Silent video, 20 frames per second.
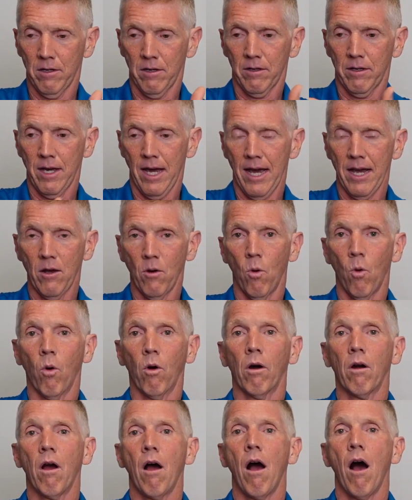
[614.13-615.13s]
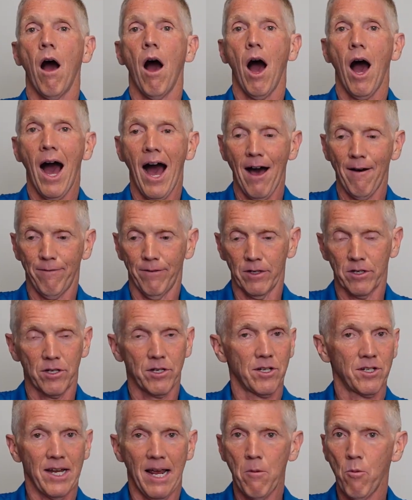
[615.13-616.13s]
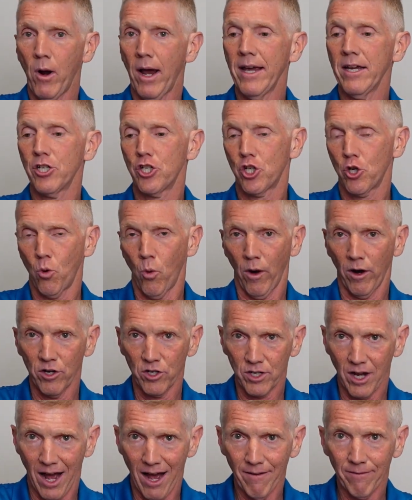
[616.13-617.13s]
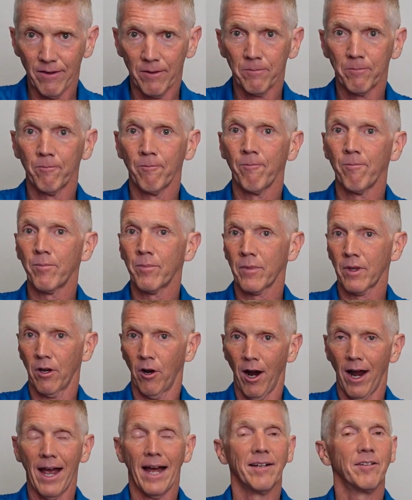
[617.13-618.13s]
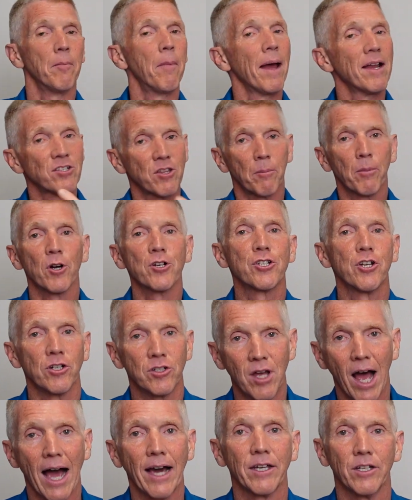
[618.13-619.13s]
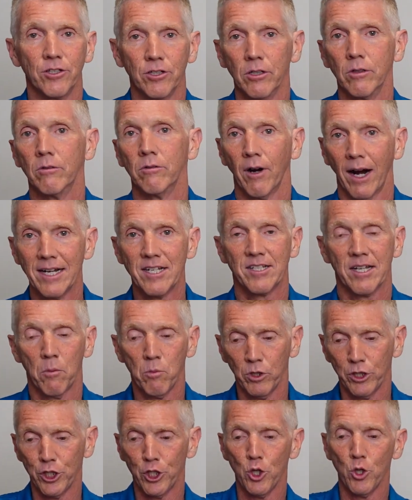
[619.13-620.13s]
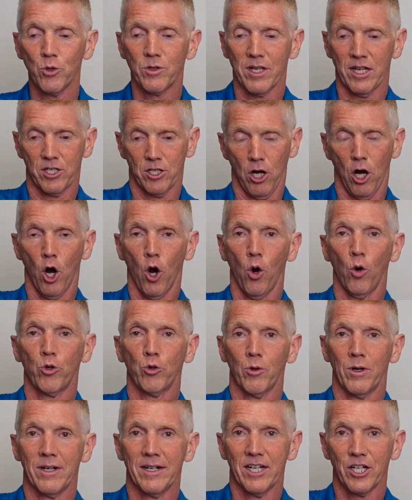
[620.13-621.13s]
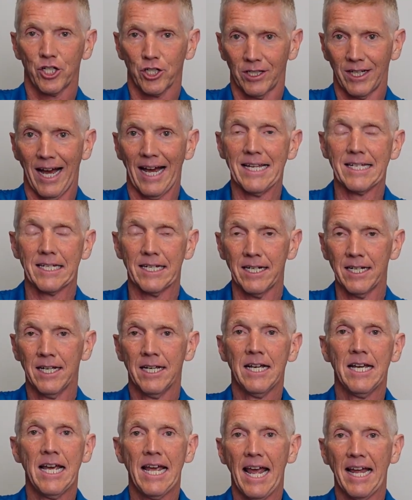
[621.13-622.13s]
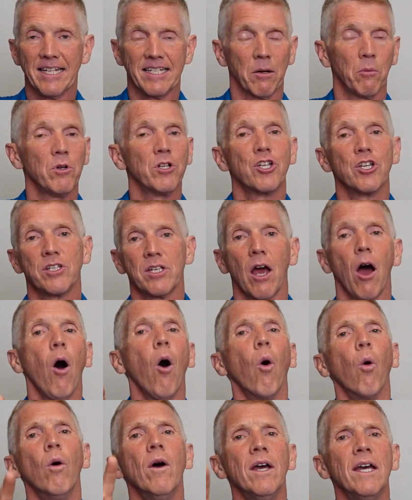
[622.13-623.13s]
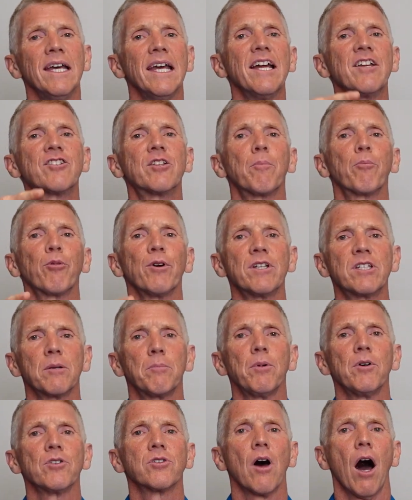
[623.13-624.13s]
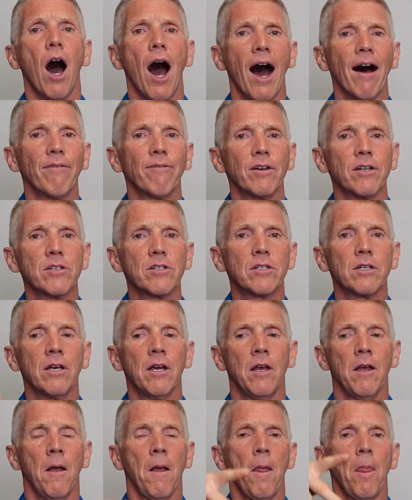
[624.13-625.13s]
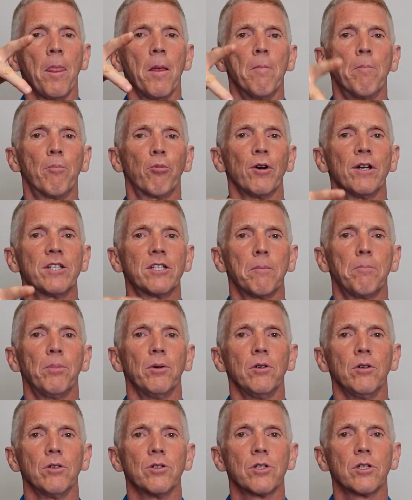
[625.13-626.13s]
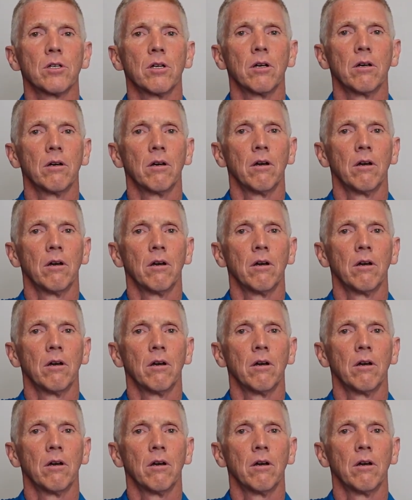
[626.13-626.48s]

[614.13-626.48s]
okay, or office. Same way, squares off, all right, it depends the person you're talking to. All right, some will use this O to initialize it, and some will just say, oh, it's the principal's office, the principal's